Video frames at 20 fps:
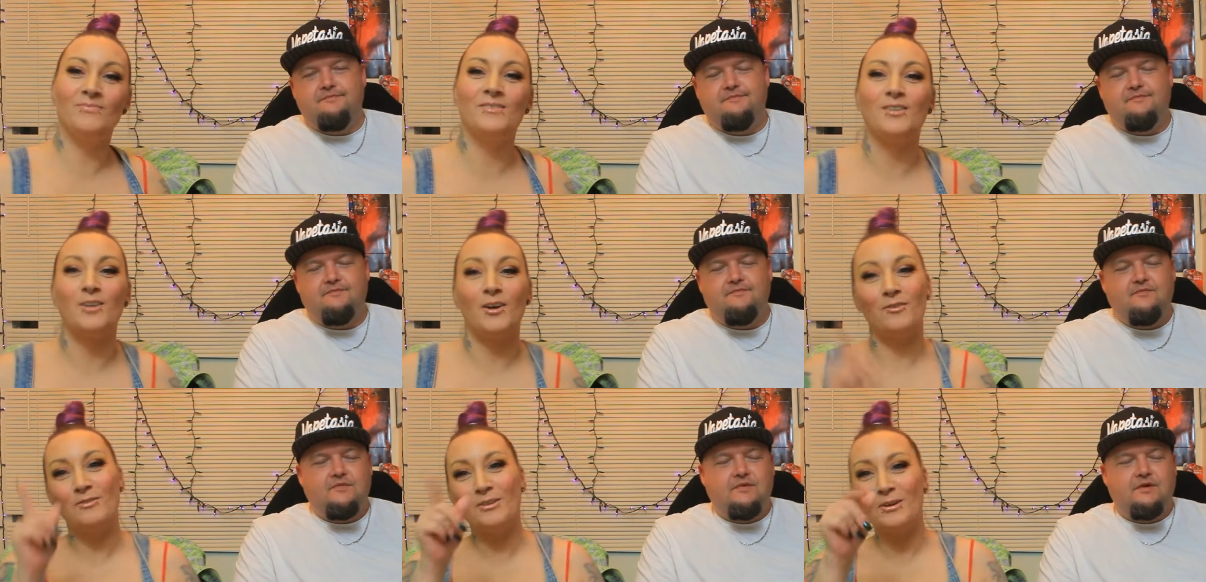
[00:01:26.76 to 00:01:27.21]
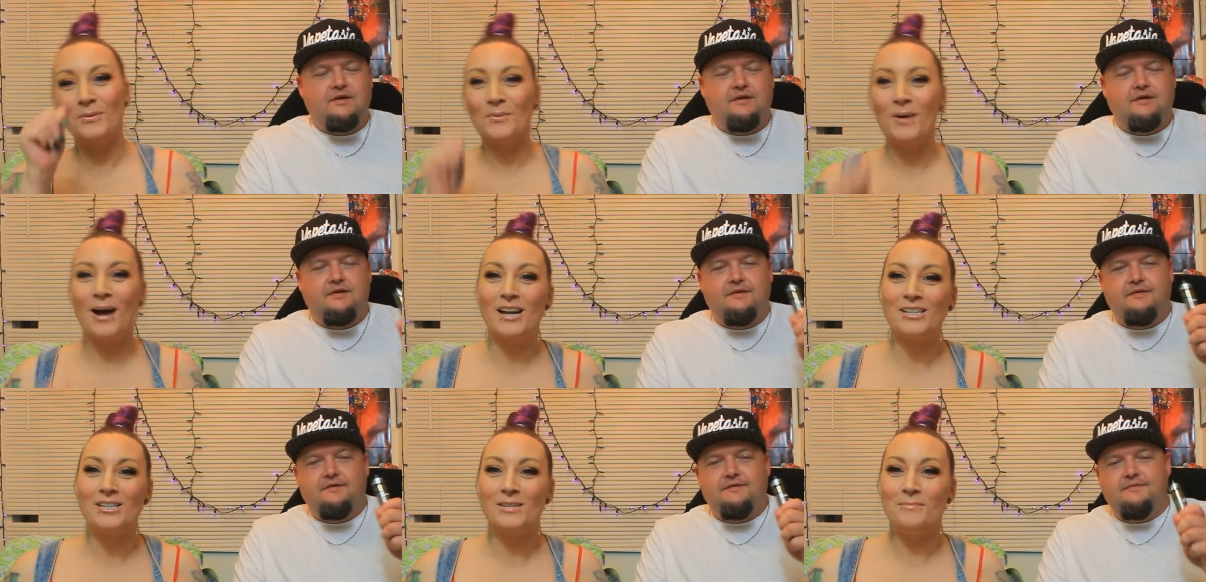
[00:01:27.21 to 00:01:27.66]
Speaker 1: so if you're
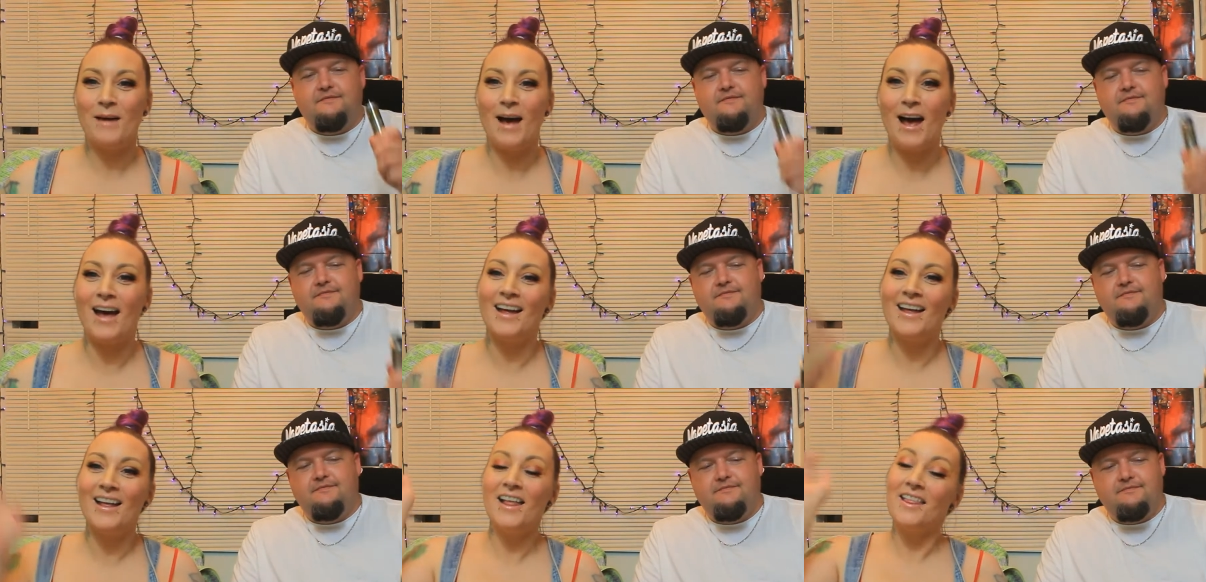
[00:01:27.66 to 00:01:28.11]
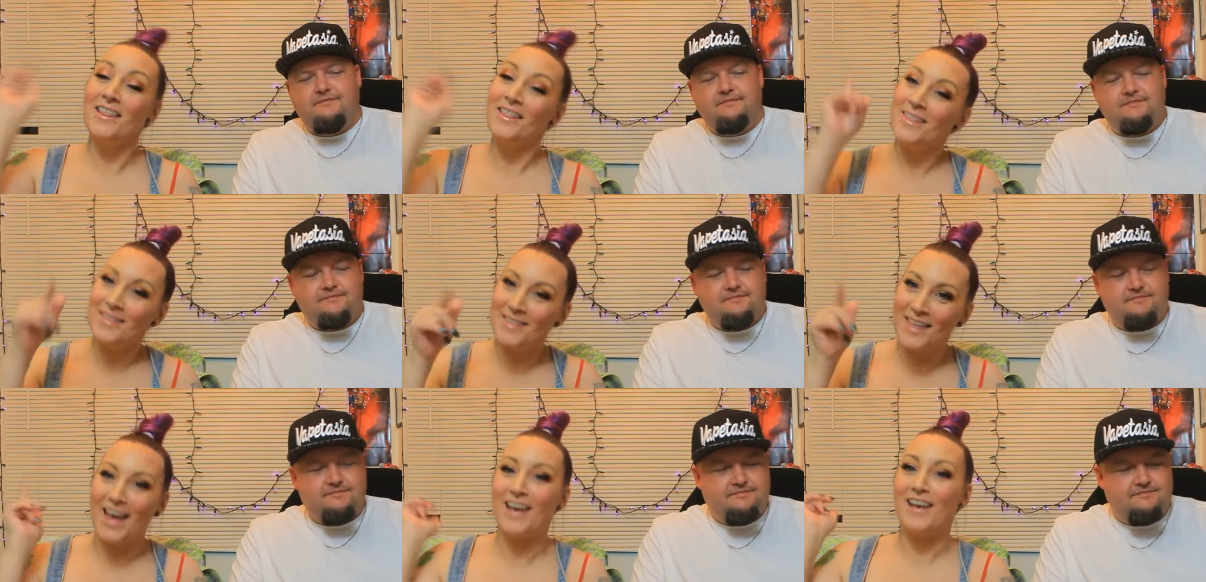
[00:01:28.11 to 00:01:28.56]
watching, Matt,
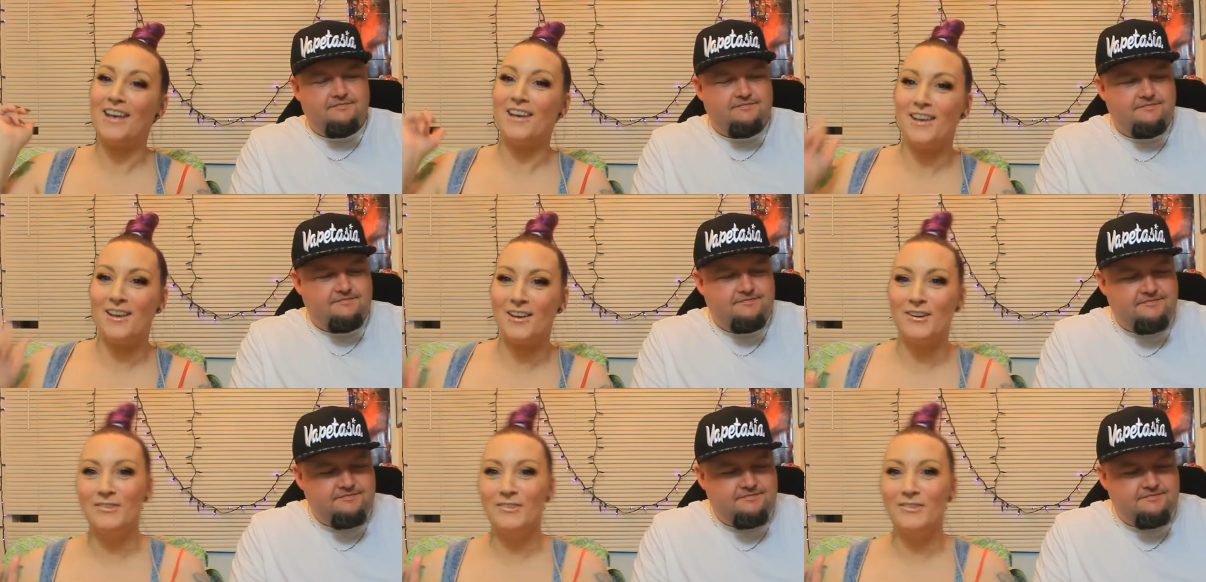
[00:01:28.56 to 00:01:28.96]
thank you.